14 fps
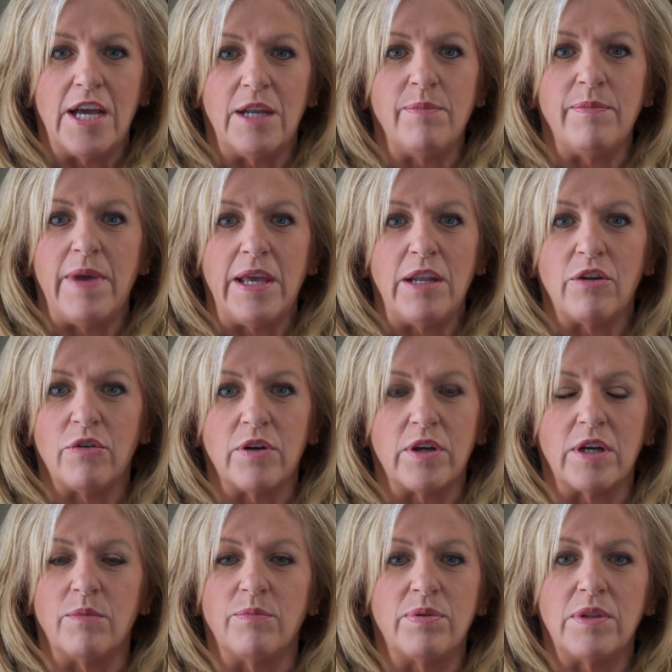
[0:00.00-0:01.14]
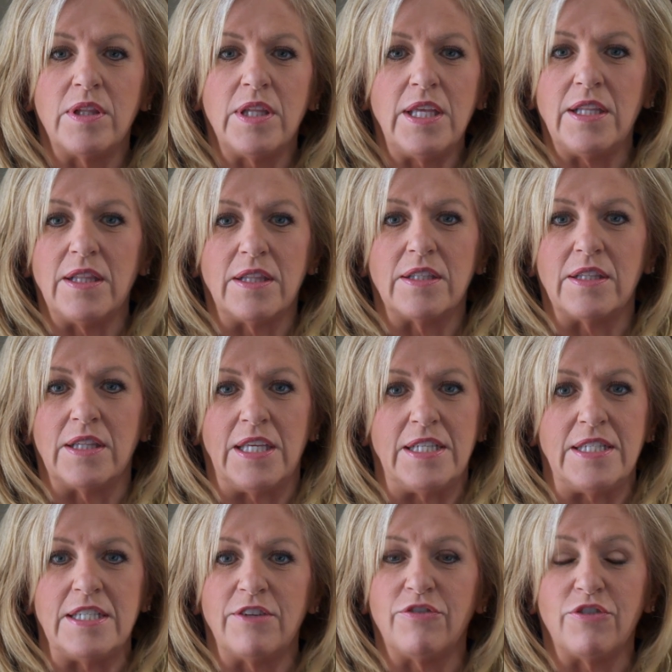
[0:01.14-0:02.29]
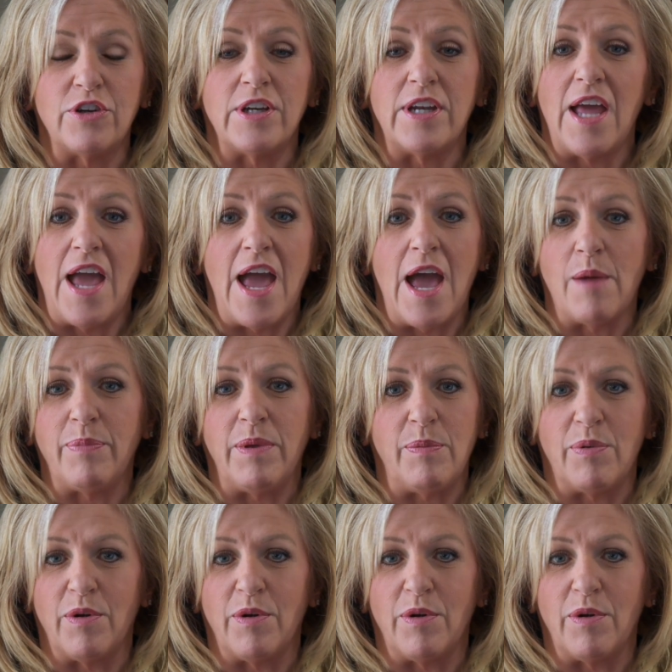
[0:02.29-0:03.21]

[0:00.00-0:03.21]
It made her a completely different, happy